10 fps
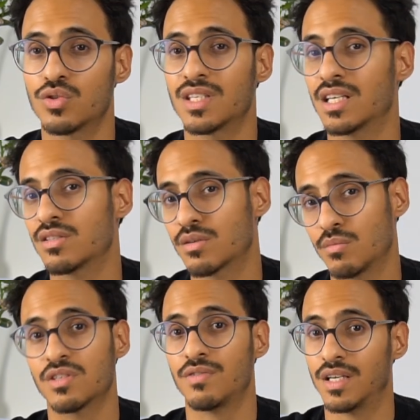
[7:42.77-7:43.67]
the answer
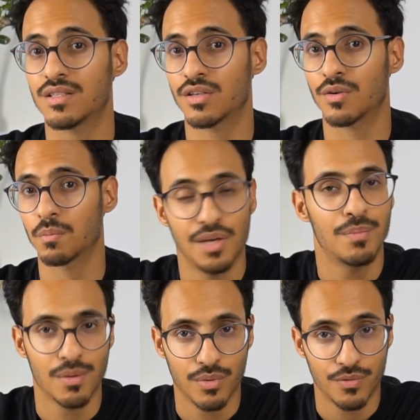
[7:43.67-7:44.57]
much faster. Tip
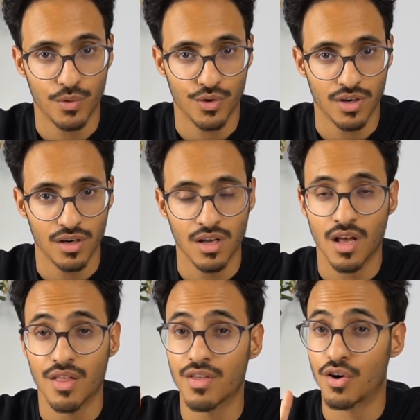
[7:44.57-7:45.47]
number 4.
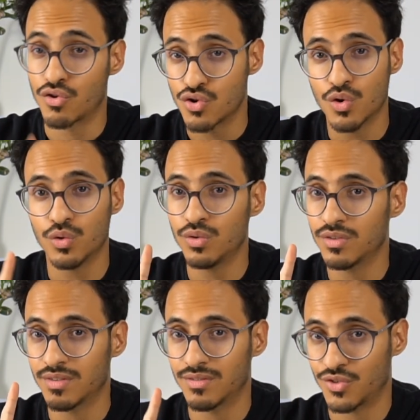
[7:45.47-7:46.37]
There are no
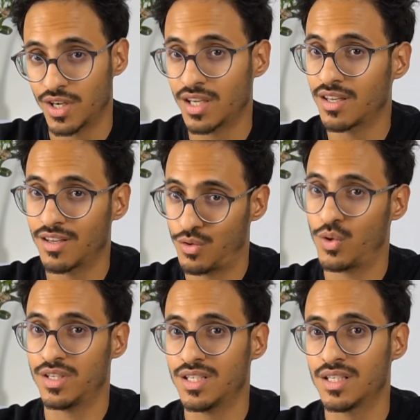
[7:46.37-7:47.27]
trick
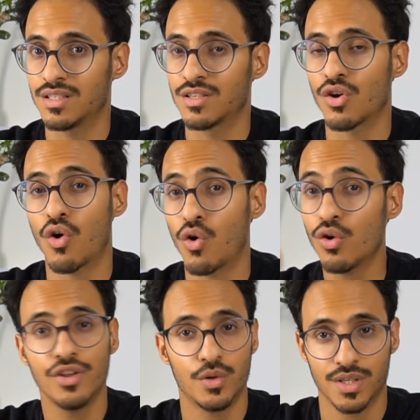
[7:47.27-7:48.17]
questions. All
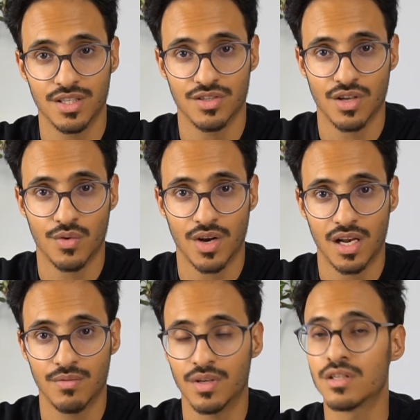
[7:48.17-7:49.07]
the questions are
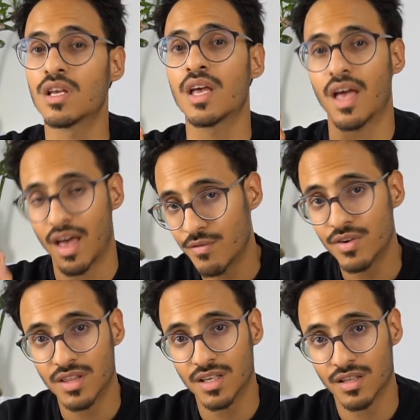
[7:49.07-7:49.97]
relevant.
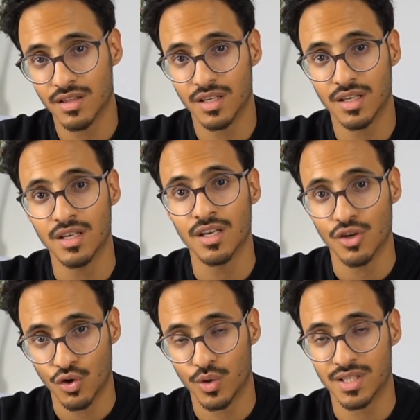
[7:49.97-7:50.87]
Everything in the
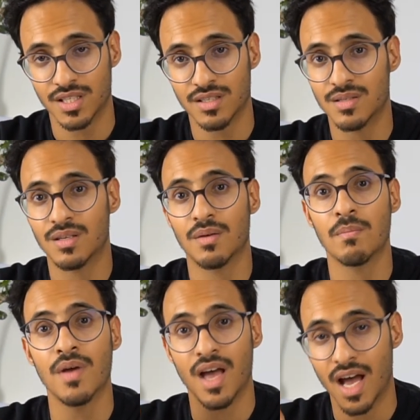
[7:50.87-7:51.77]
question
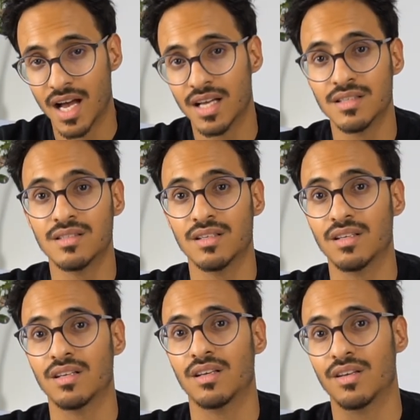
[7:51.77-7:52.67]
stem has
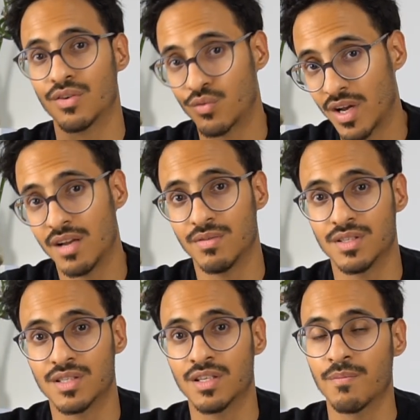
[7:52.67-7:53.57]

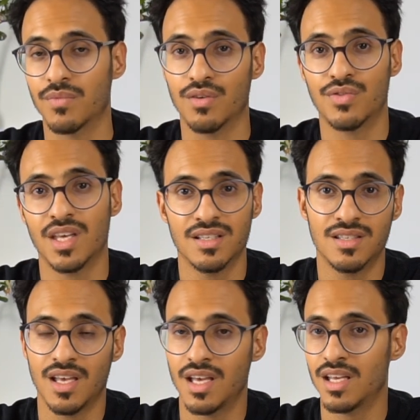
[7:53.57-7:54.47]
relevance. If they
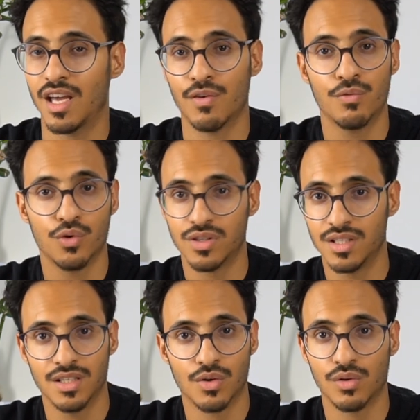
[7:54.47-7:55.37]
say a
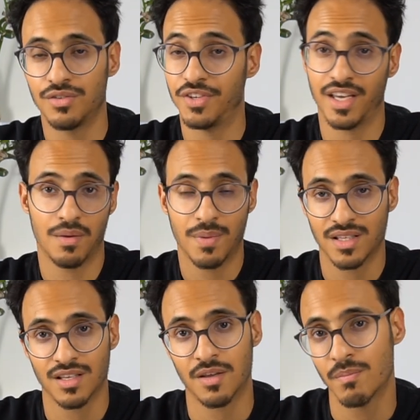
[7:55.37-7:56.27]
40-year-old
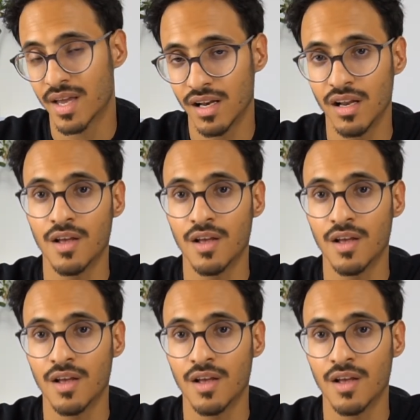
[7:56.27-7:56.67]
diabetic male,